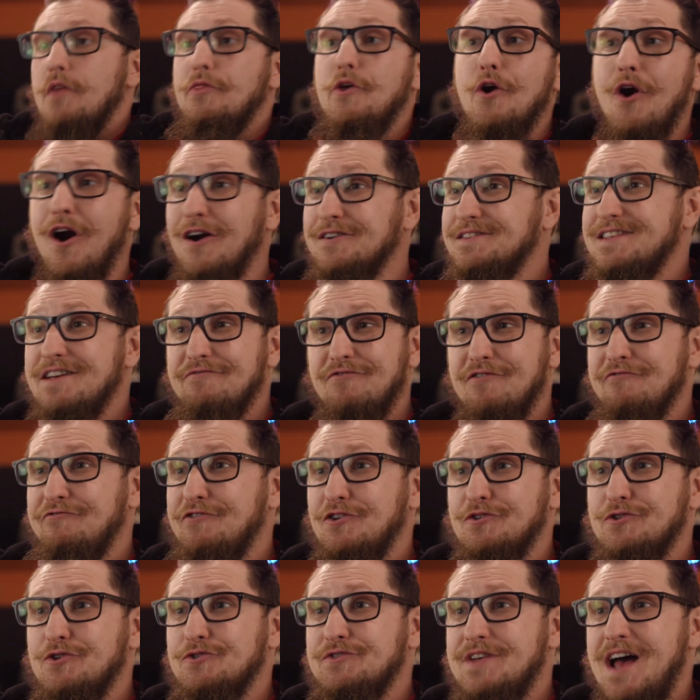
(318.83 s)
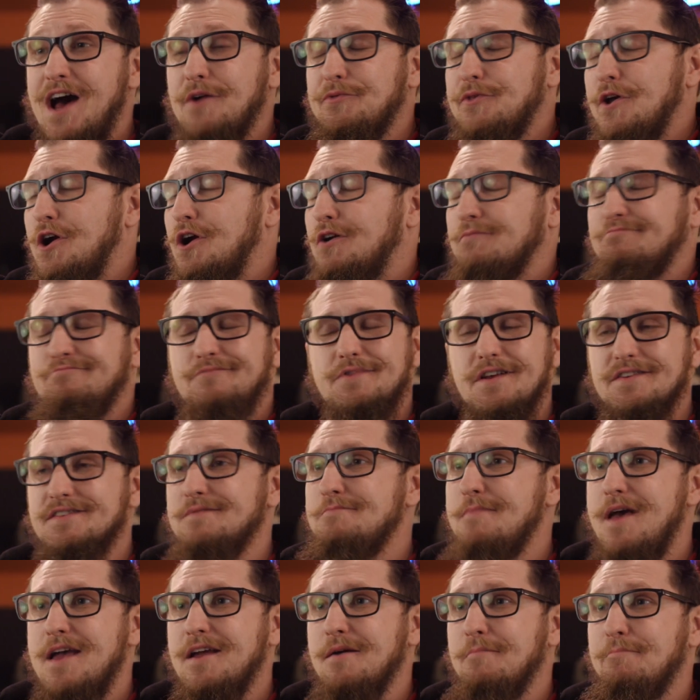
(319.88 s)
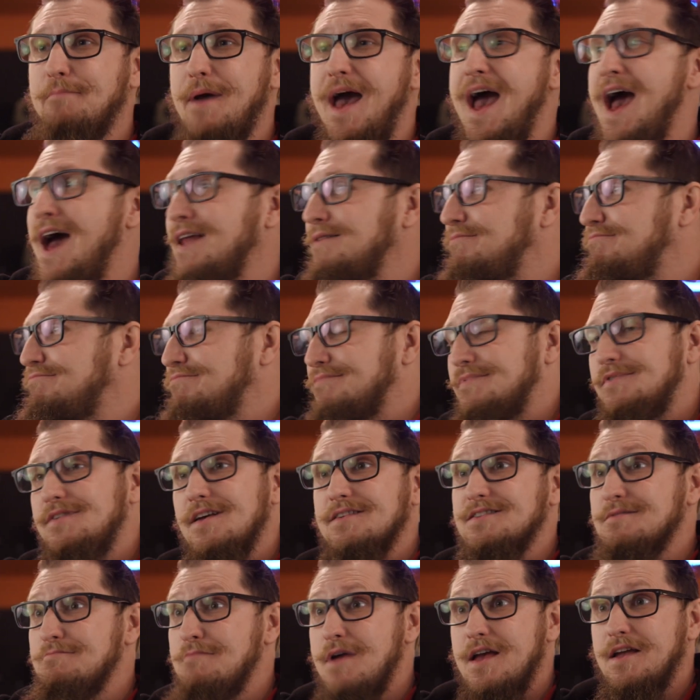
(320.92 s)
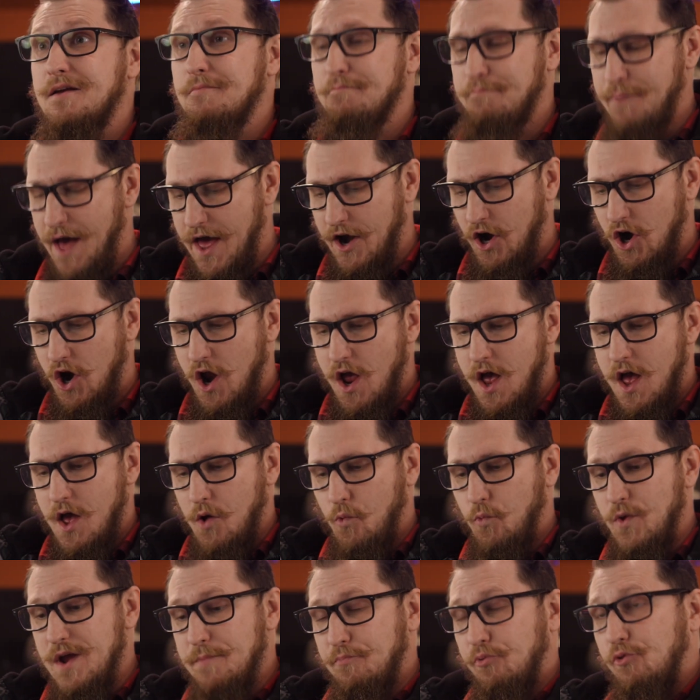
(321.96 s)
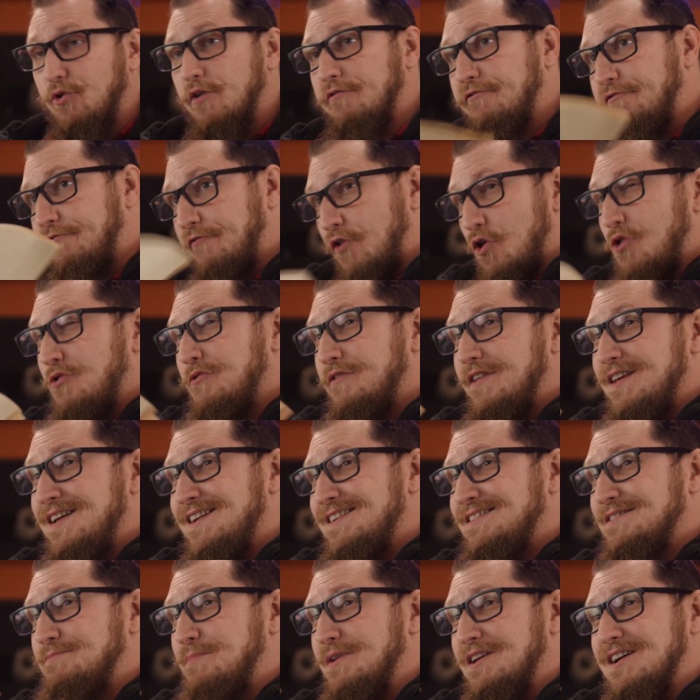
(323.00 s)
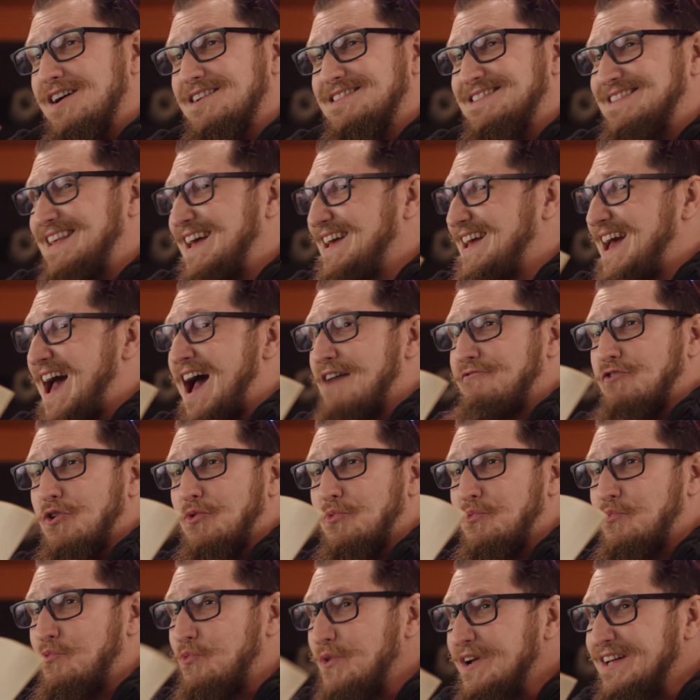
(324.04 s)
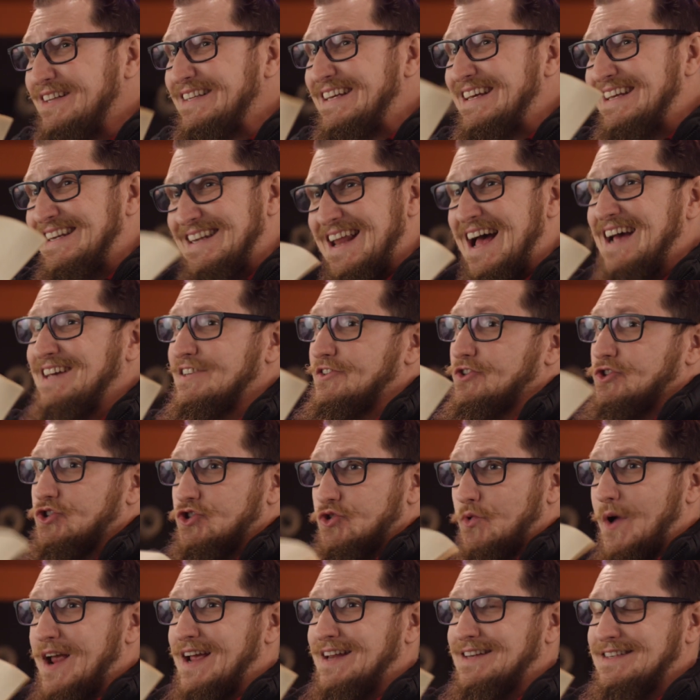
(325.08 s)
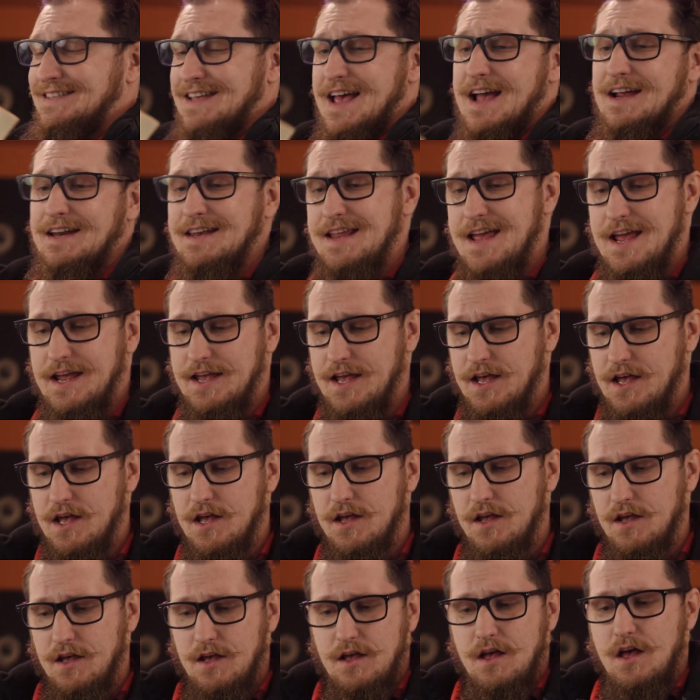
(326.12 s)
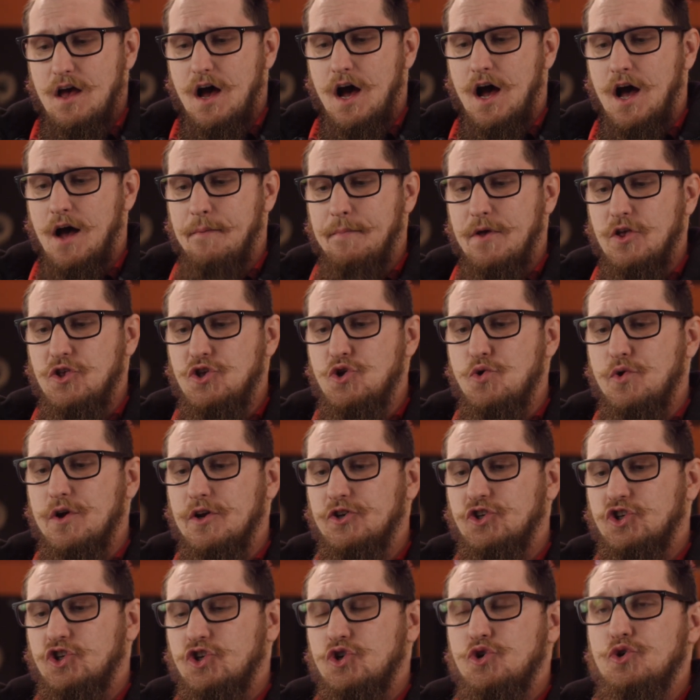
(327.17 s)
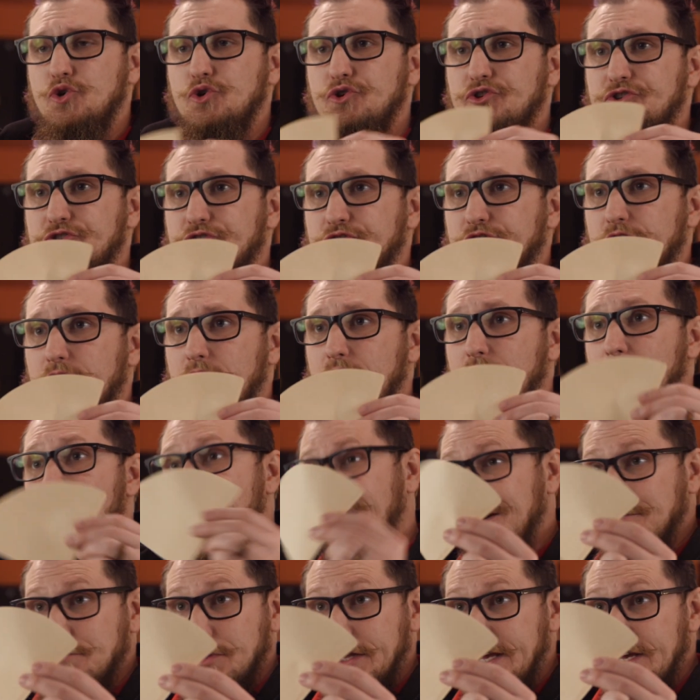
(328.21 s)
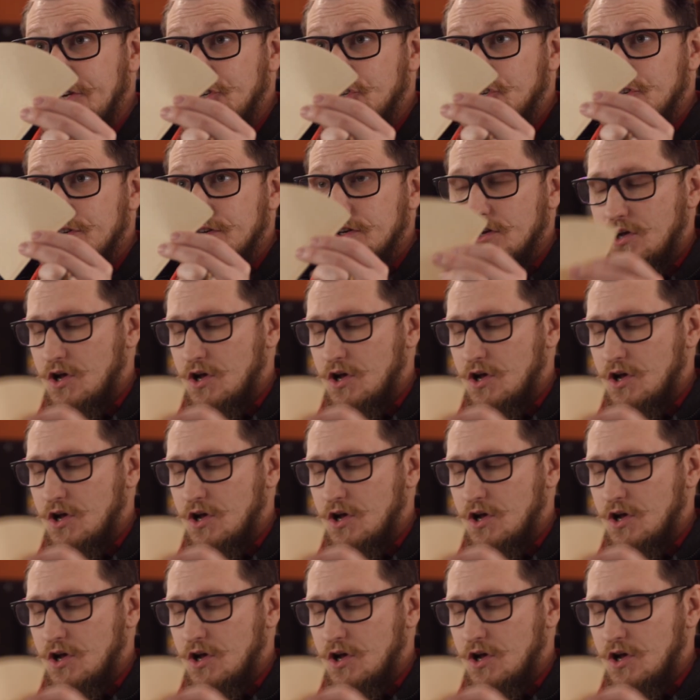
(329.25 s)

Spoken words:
There are different filters out there. Doesn't make them bad, doesn't make them better. We prefer these because they have a really nice drain technique. You can choose unbleached